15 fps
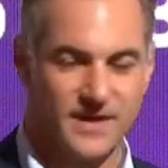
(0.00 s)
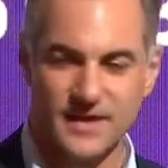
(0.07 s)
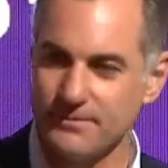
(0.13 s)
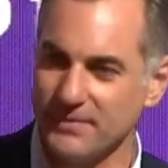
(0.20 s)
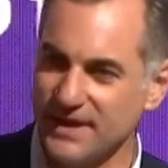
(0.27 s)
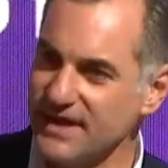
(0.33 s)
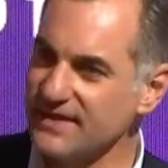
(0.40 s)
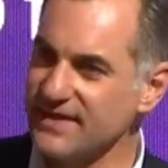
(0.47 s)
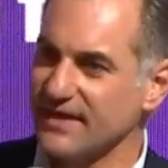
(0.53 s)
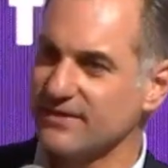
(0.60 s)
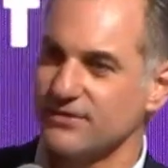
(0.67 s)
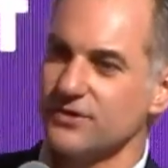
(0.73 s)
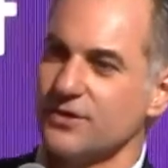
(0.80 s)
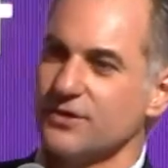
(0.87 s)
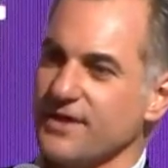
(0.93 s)
Meaning that,
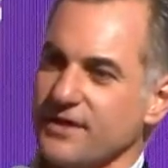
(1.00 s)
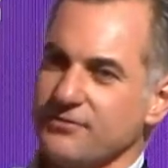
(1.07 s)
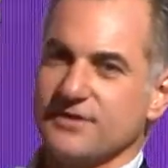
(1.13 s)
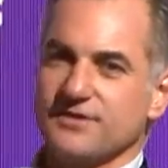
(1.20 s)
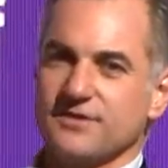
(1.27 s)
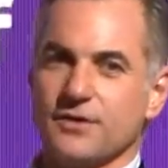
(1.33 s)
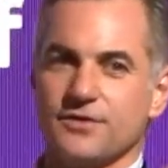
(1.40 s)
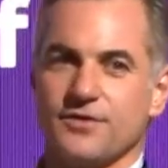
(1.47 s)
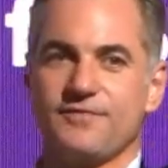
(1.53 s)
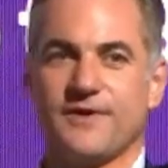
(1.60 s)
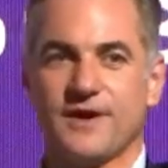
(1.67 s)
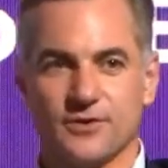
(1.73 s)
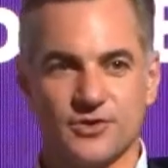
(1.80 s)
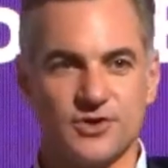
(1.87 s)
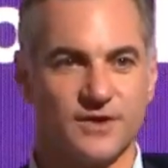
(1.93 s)
you know, there is no the
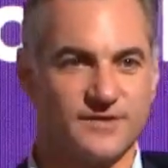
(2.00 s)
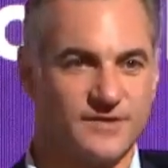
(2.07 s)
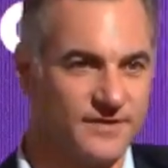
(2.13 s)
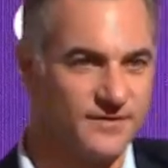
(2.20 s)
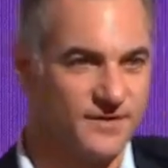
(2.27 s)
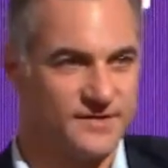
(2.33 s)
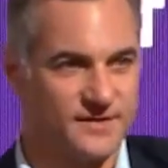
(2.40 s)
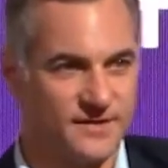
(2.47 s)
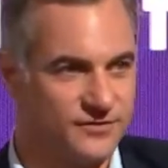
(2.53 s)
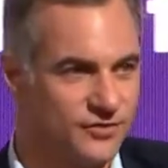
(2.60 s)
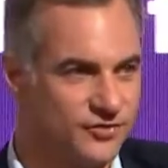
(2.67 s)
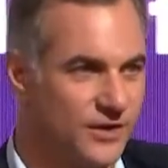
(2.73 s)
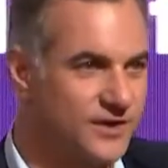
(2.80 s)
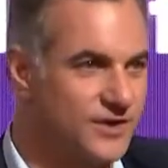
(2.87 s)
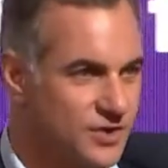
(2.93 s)
financial services, the
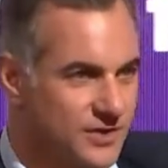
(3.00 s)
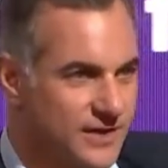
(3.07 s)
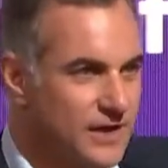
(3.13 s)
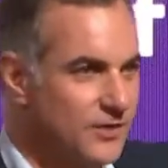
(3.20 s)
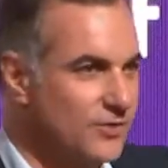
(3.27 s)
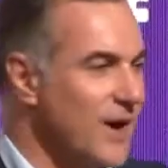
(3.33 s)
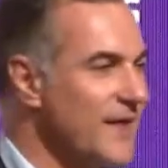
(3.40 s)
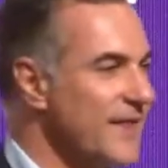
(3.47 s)
traditional on one